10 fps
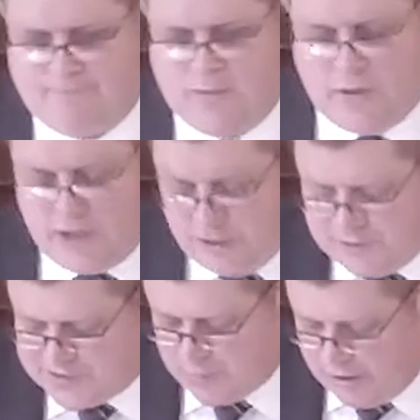When I
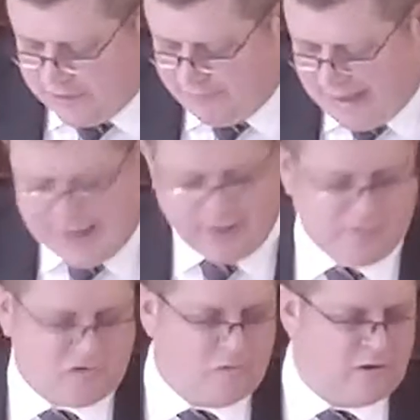use the word man,
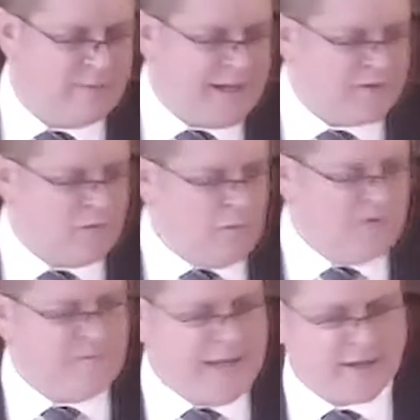I'm talking about all
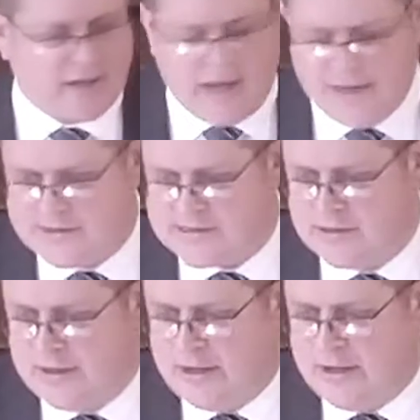of mankind
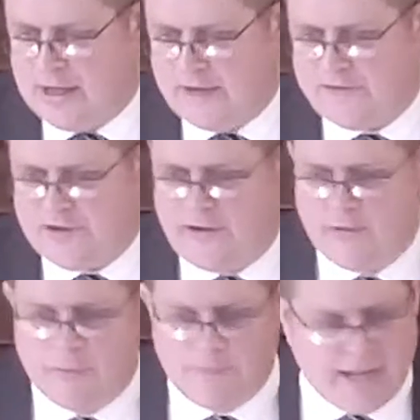every
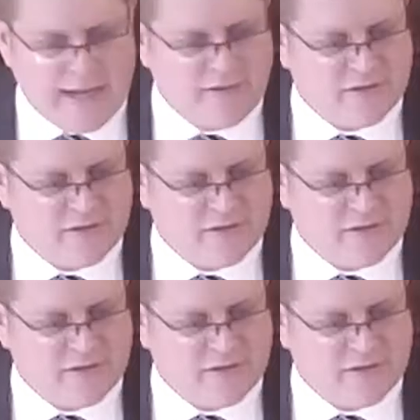human being that